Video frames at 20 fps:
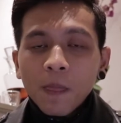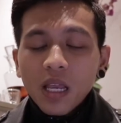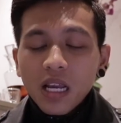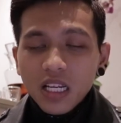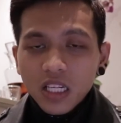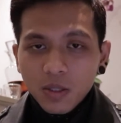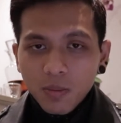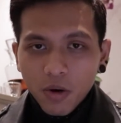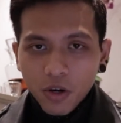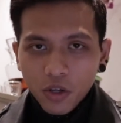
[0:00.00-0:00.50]

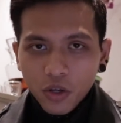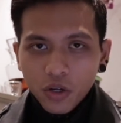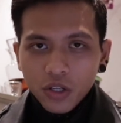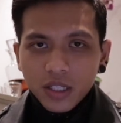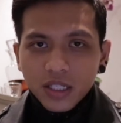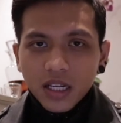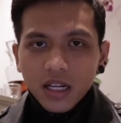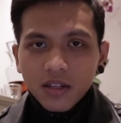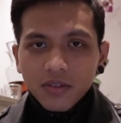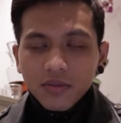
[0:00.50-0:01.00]
it's about
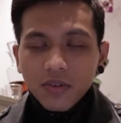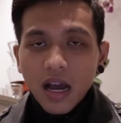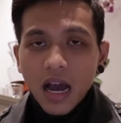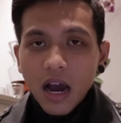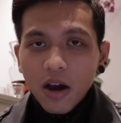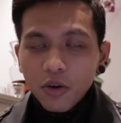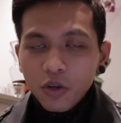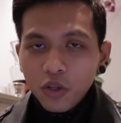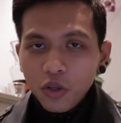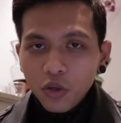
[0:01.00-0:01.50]
yourself.
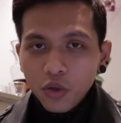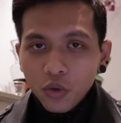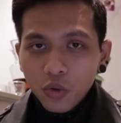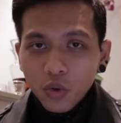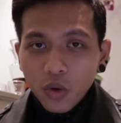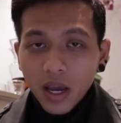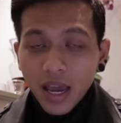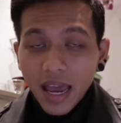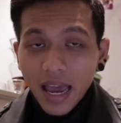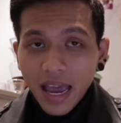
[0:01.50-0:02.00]
How do
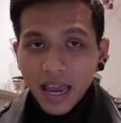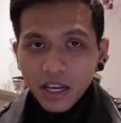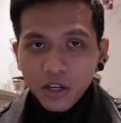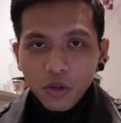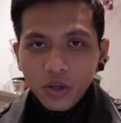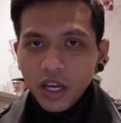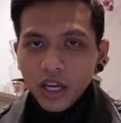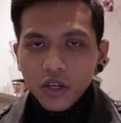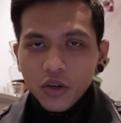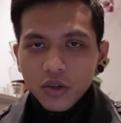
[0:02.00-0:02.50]
you
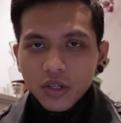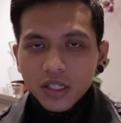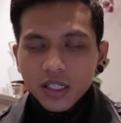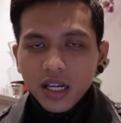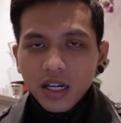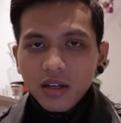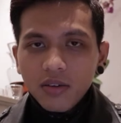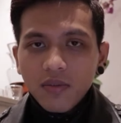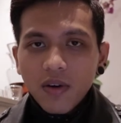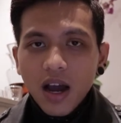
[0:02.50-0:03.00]
educate
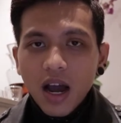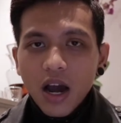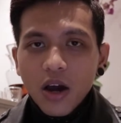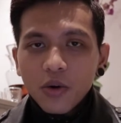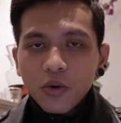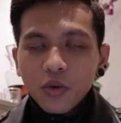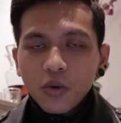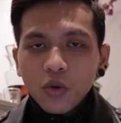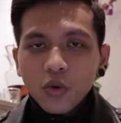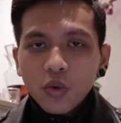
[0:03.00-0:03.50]
yourself? How
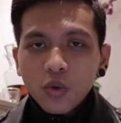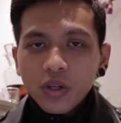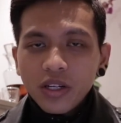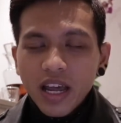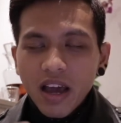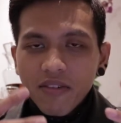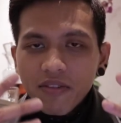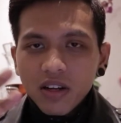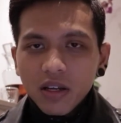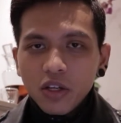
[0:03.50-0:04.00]
do you
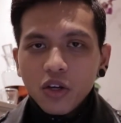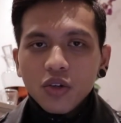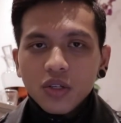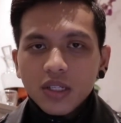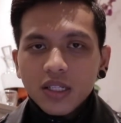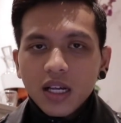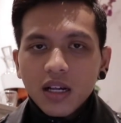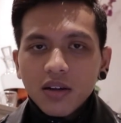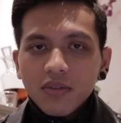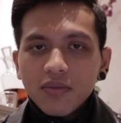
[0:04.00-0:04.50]
develop
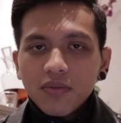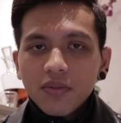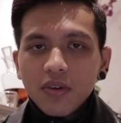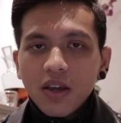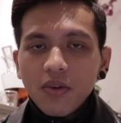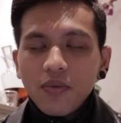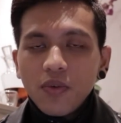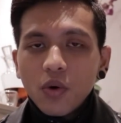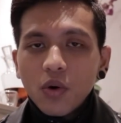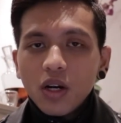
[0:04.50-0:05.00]
yourself?
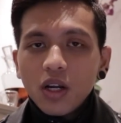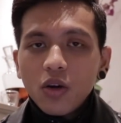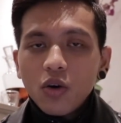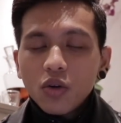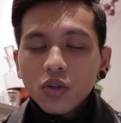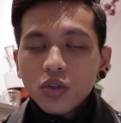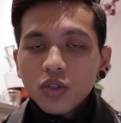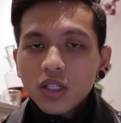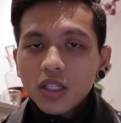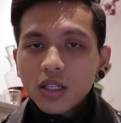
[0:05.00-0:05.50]
If you want to
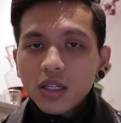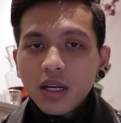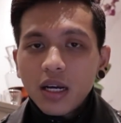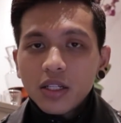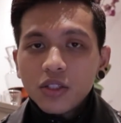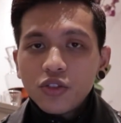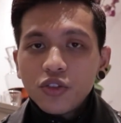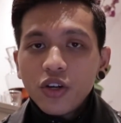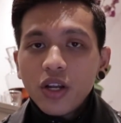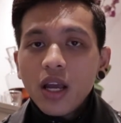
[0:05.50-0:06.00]
go to certain
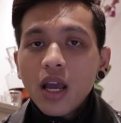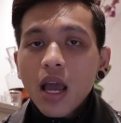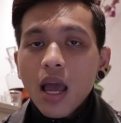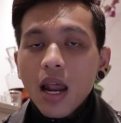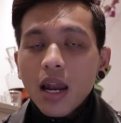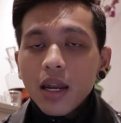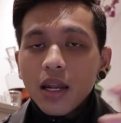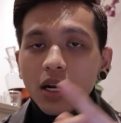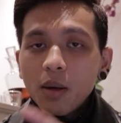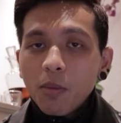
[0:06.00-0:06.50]
country,
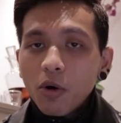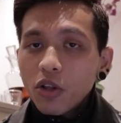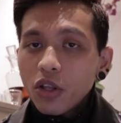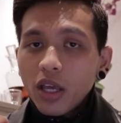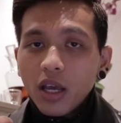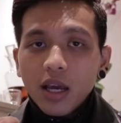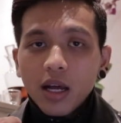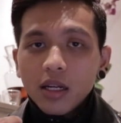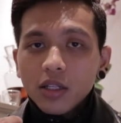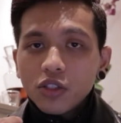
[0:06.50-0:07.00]
learn about
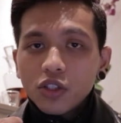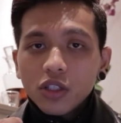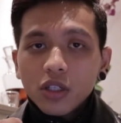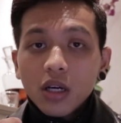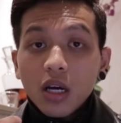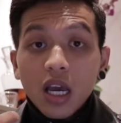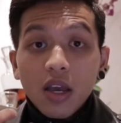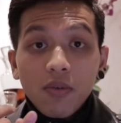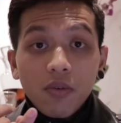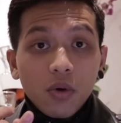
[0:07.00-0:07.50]
their culture.
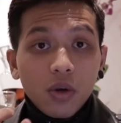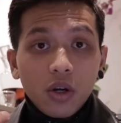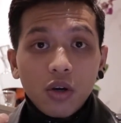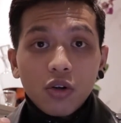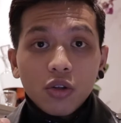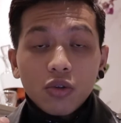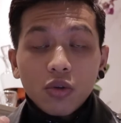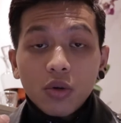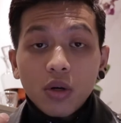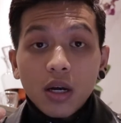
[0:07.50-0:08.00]
If you want to
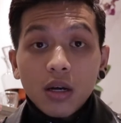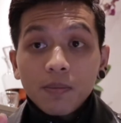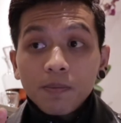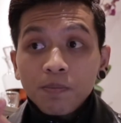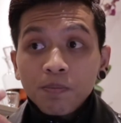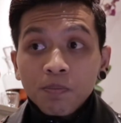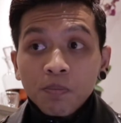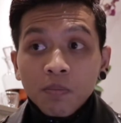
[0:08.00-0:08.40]
go to